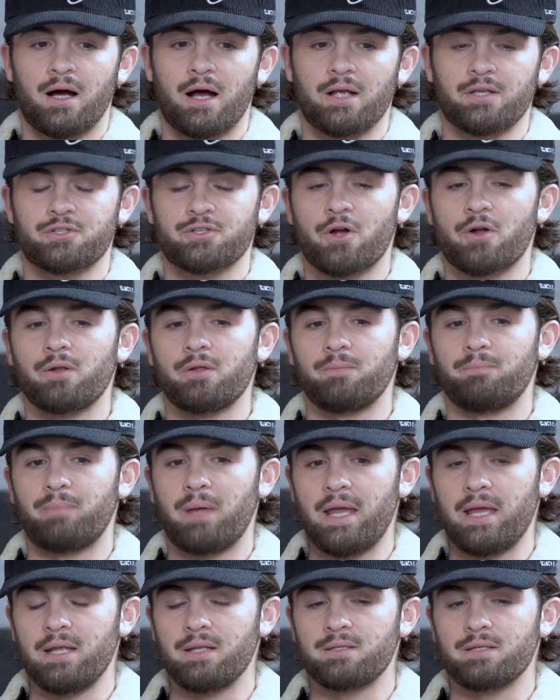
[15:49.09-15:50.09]
I started
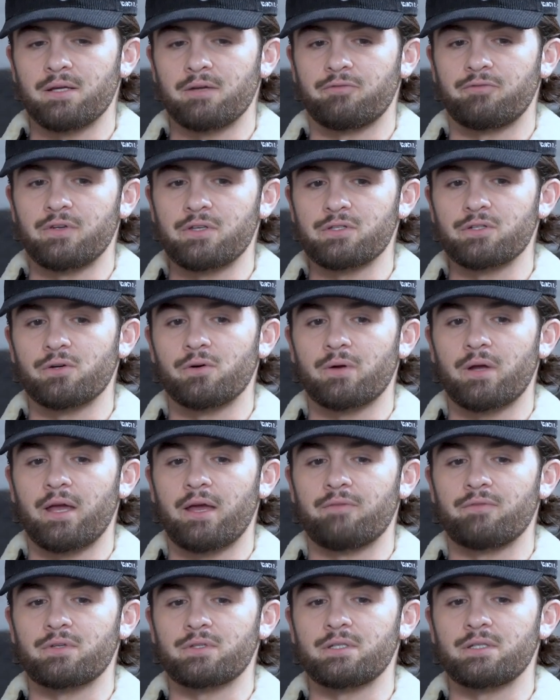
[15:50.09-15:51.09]
painting physical
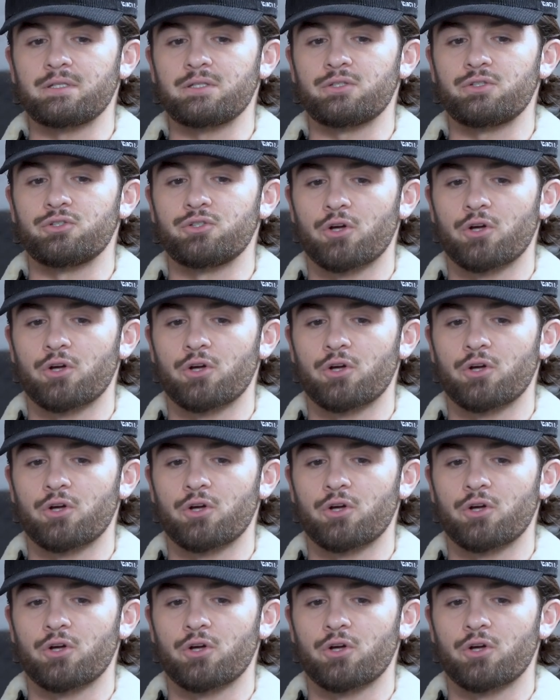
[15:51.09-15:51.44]
canvases